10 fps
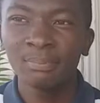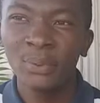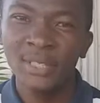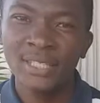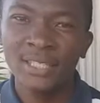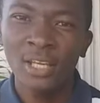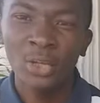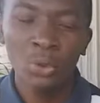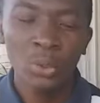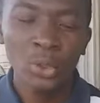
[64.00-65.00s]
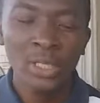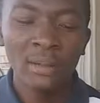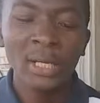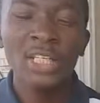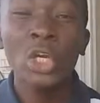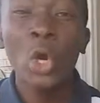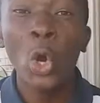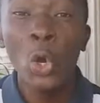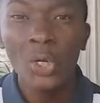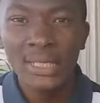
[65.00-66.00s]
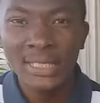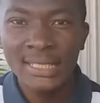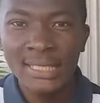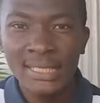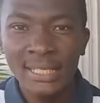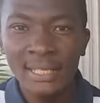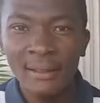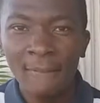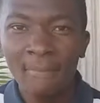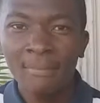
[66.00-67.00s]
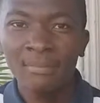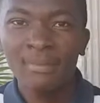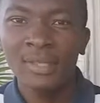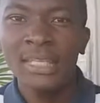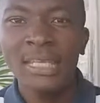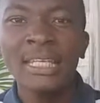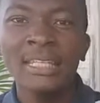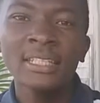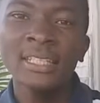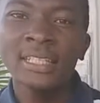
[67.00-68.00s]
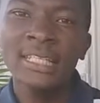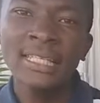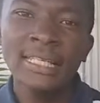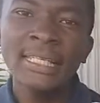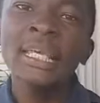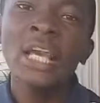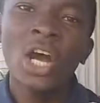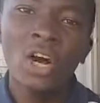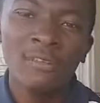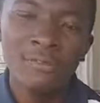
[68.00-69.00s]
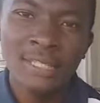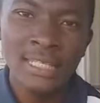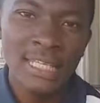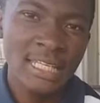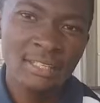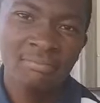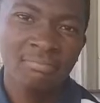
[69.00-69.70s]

but we're talking about the chords in the key of C.